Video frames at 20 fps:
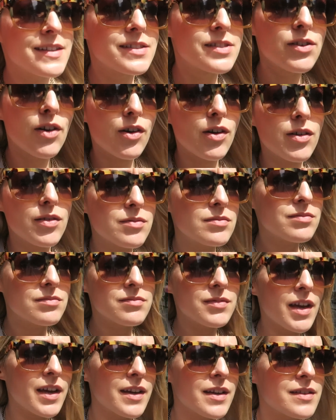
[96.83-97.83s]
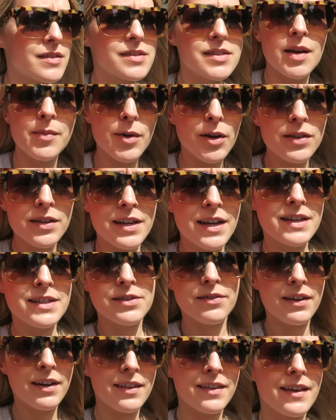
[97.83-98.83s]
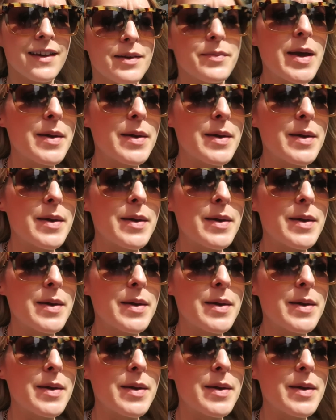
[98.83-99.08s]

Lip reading: It's not like summer holidays or anything.